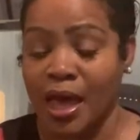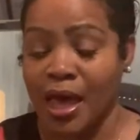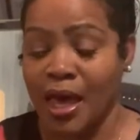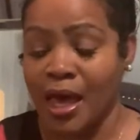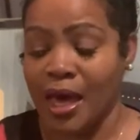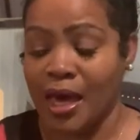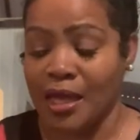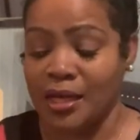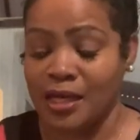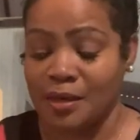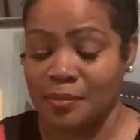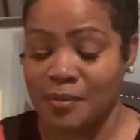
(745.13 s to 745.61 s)

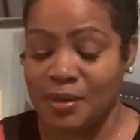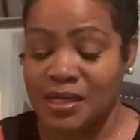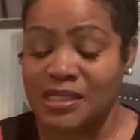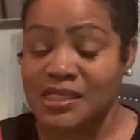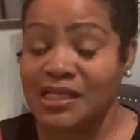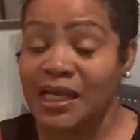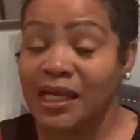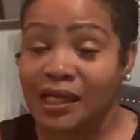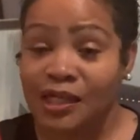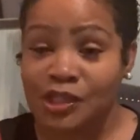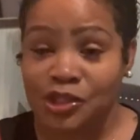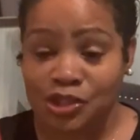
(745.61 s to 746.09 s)
And then my
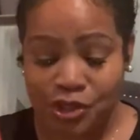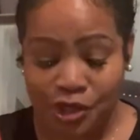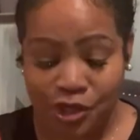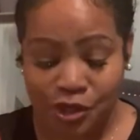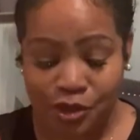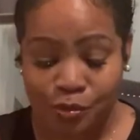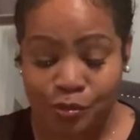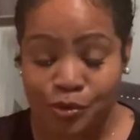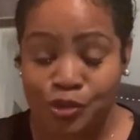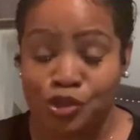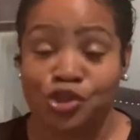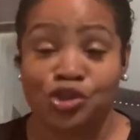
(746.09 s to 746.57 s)
second channel,
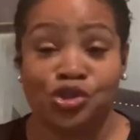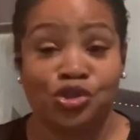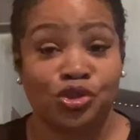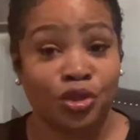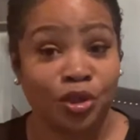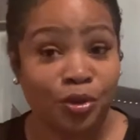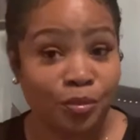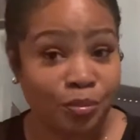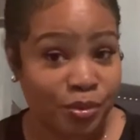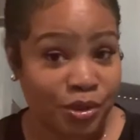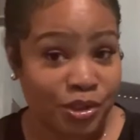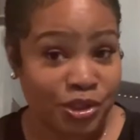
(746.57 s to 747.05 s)
which is Sugar
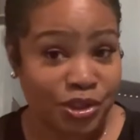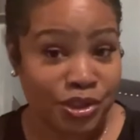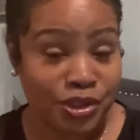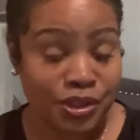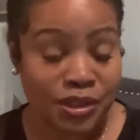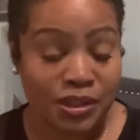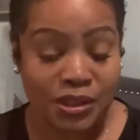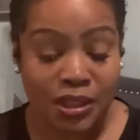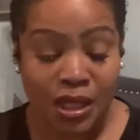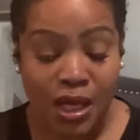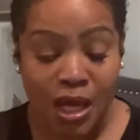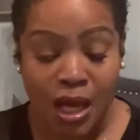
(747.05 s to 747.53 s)
Britches,